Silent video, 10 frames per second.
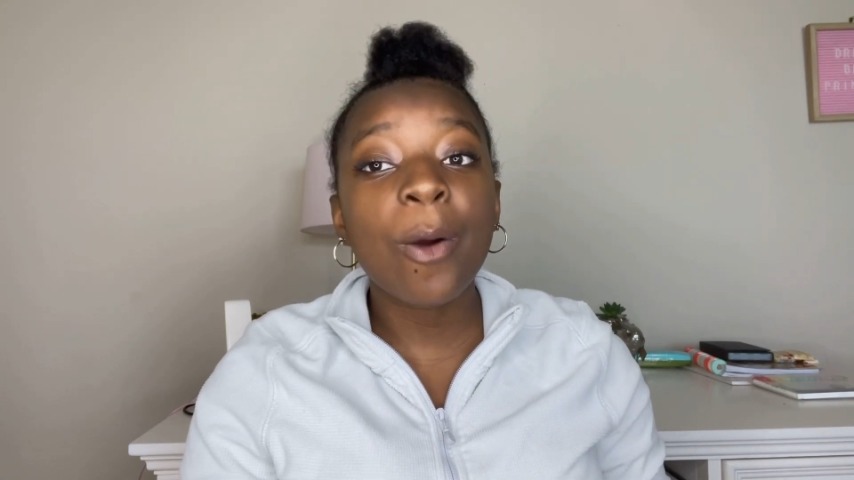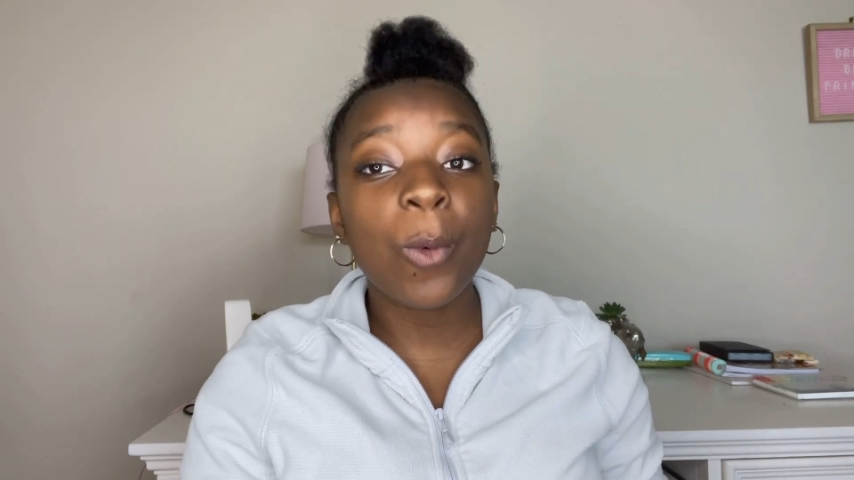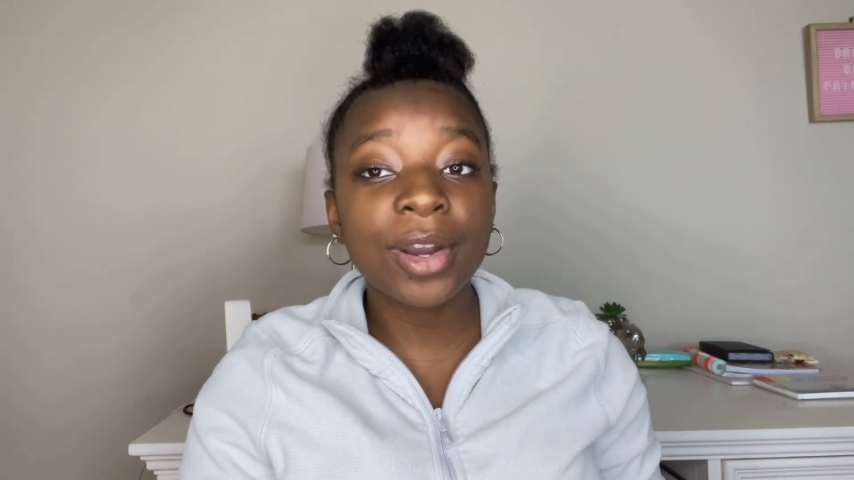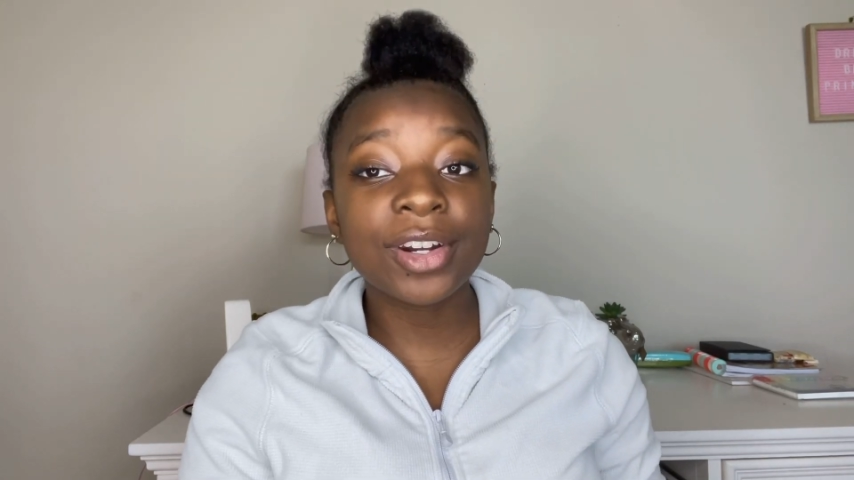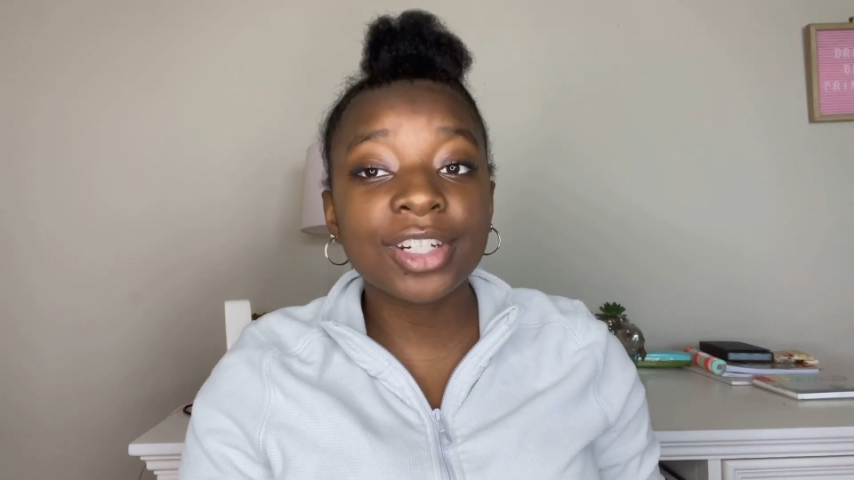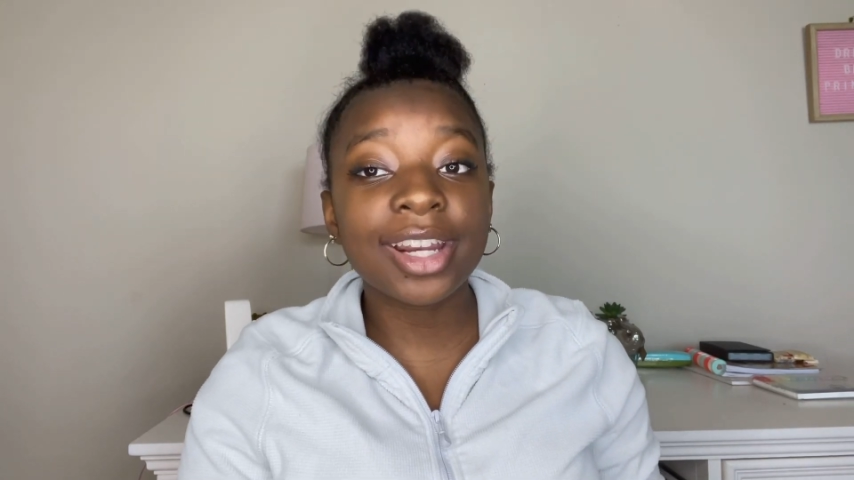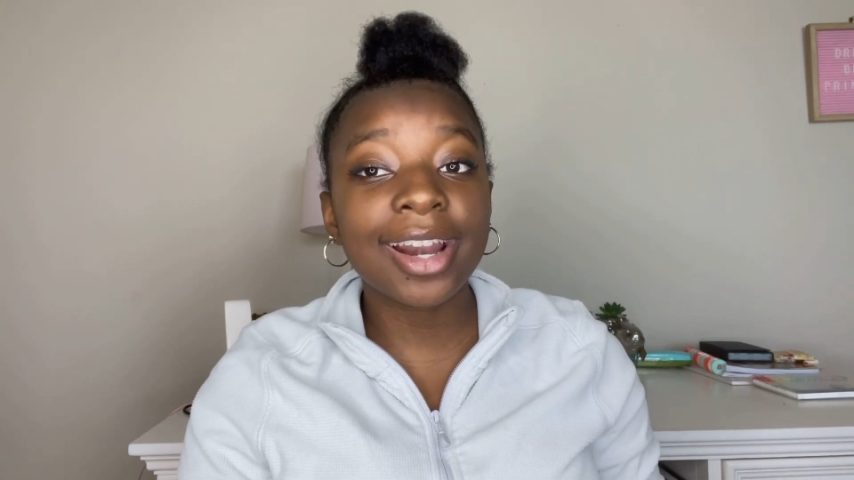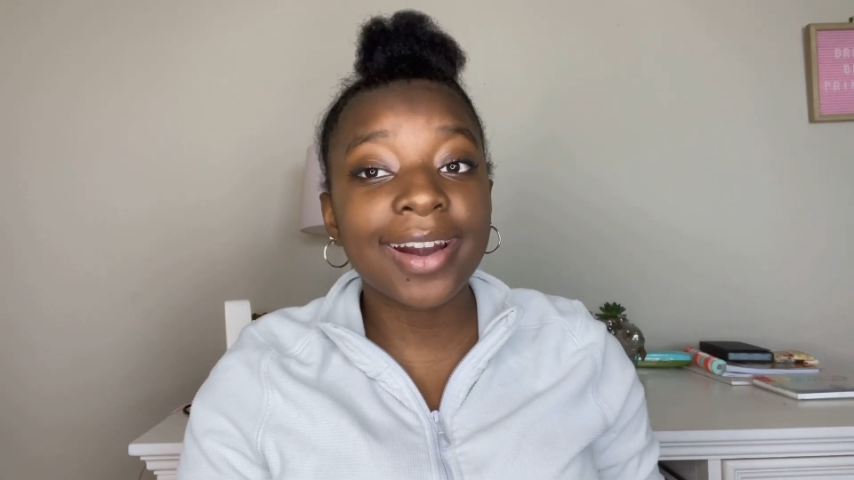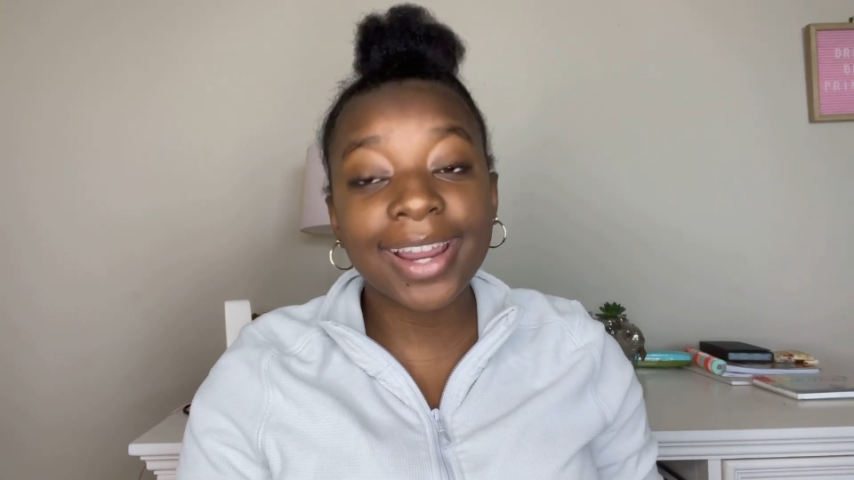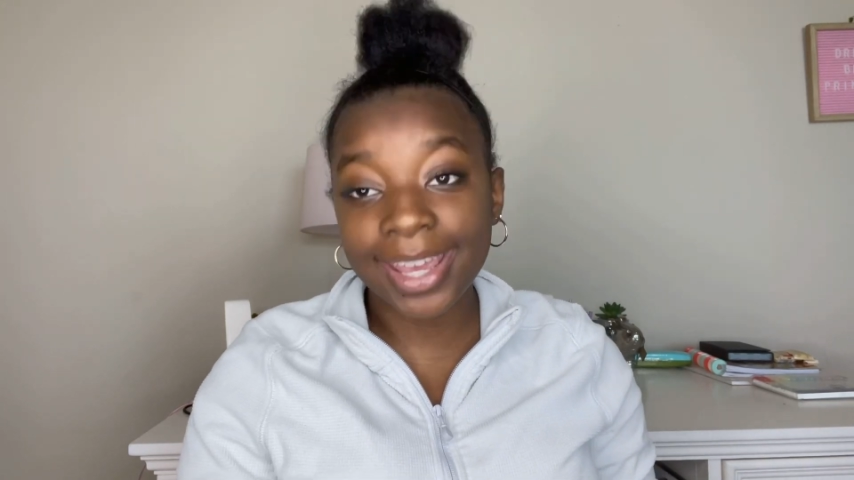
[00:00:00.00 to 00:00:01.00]

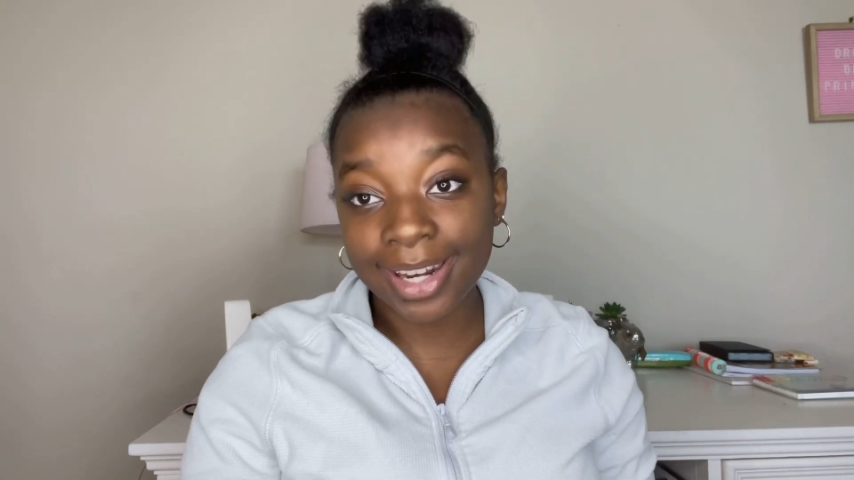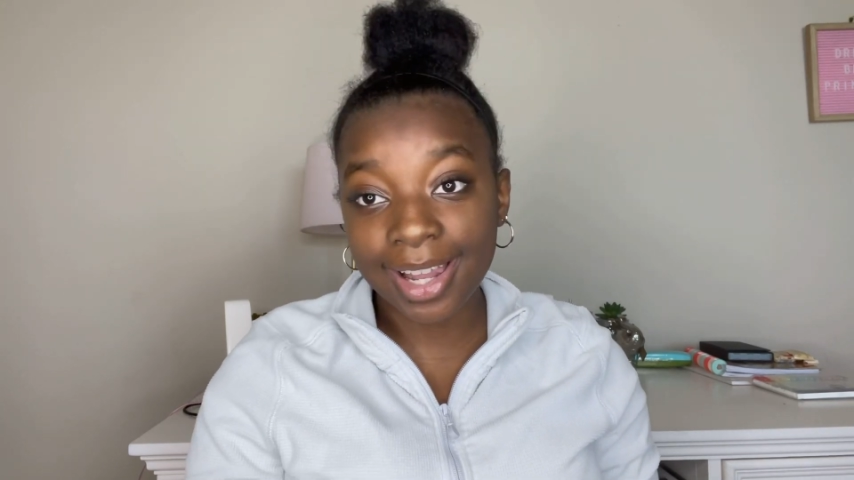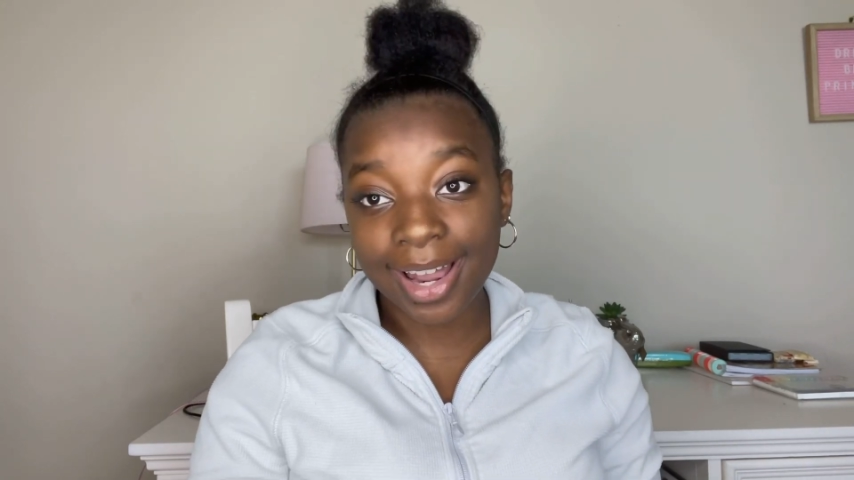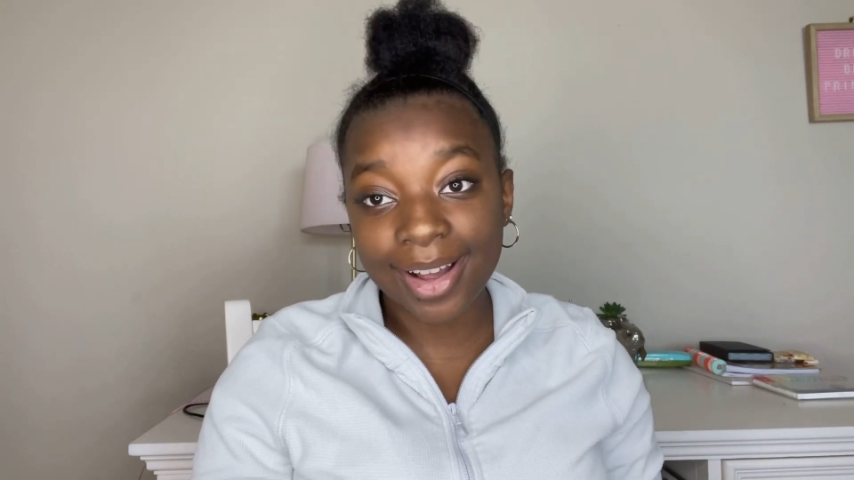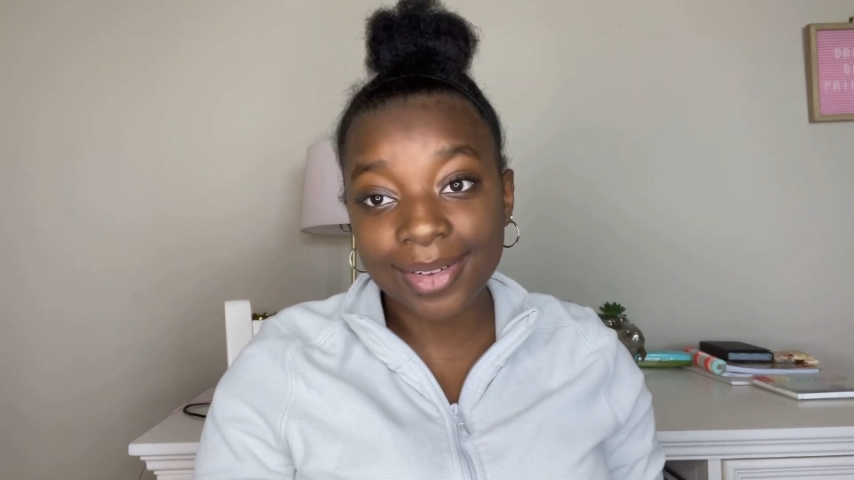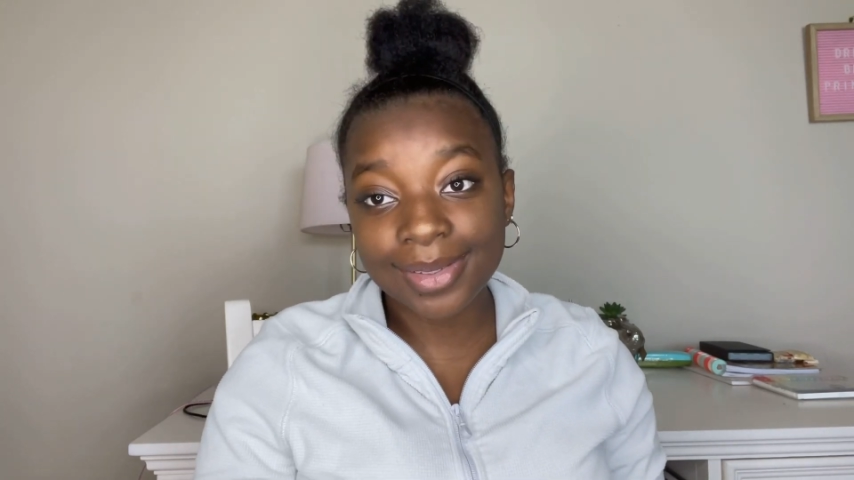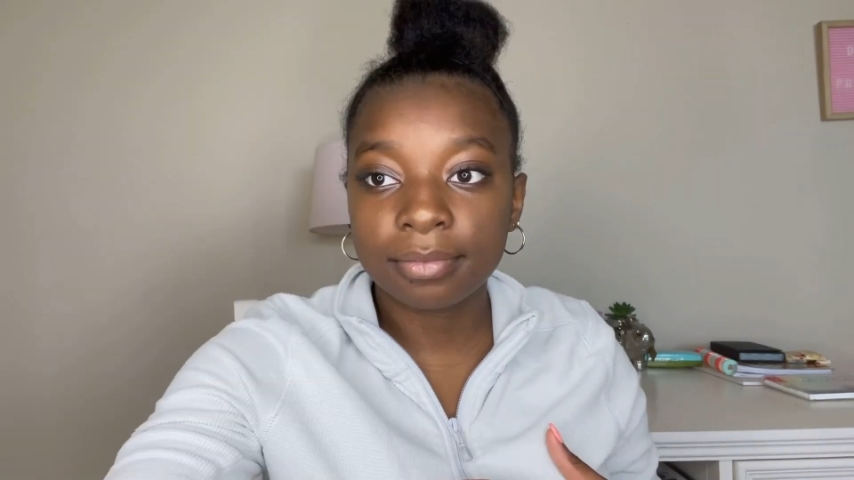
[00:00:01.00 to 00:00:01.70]
Wondershare InClowdz.